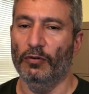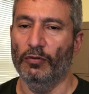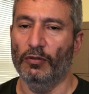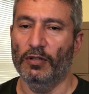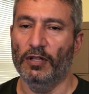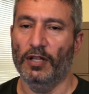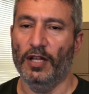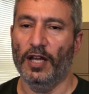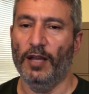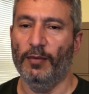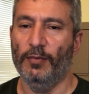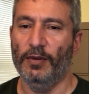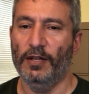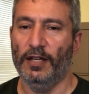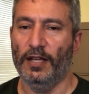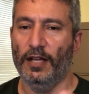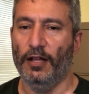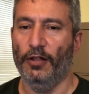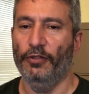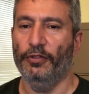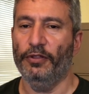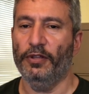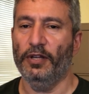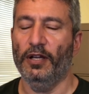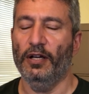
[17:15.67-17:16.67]
climate,
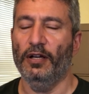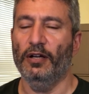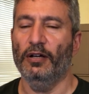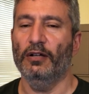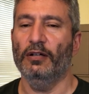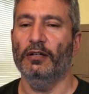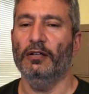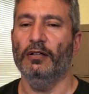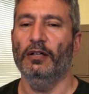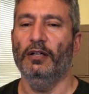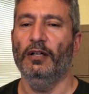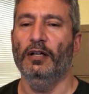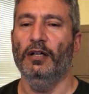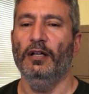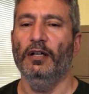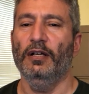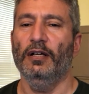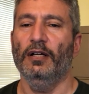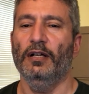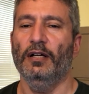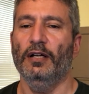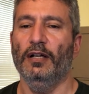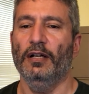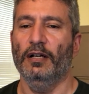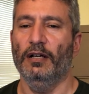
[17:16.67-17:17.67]
healthcare,
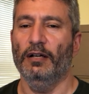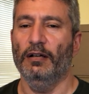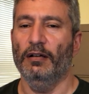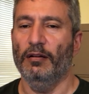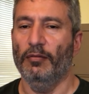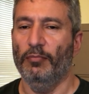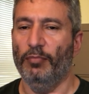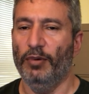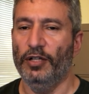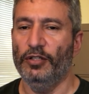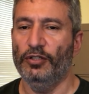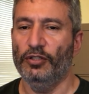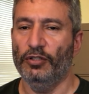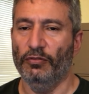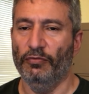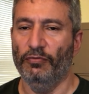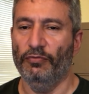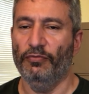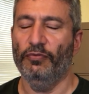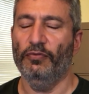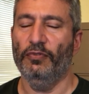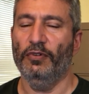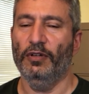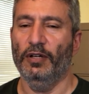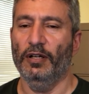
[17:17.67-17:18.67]
a bunch of
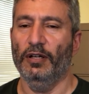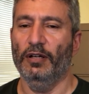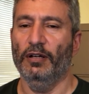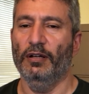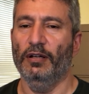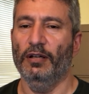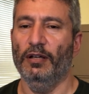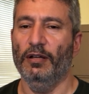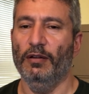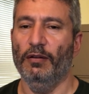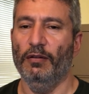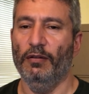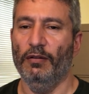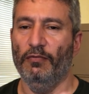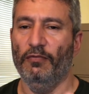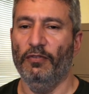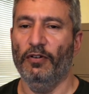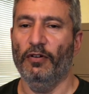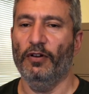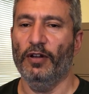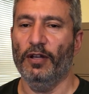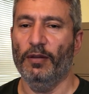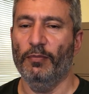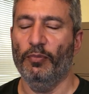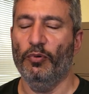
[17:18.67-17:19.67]

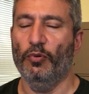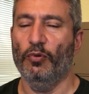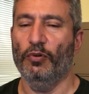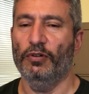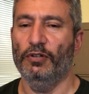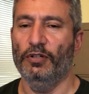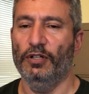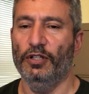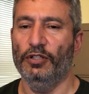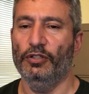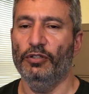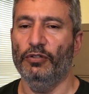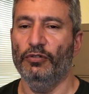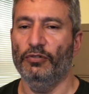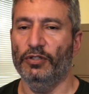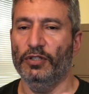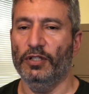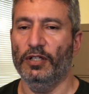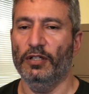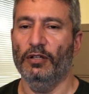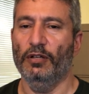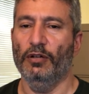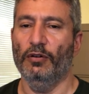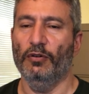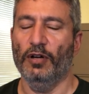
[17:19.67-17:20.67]
very important issues,
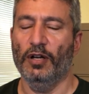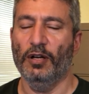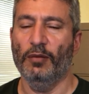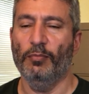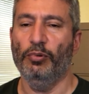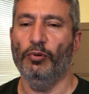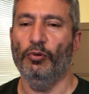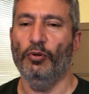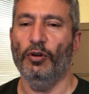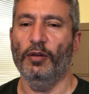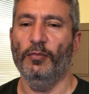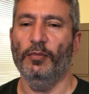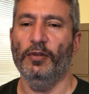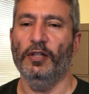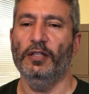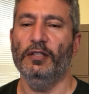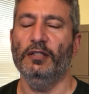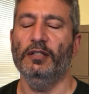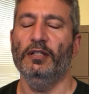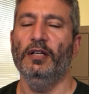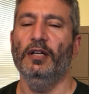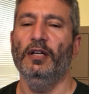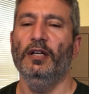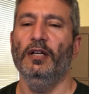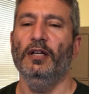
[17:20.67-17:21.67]
unemployment,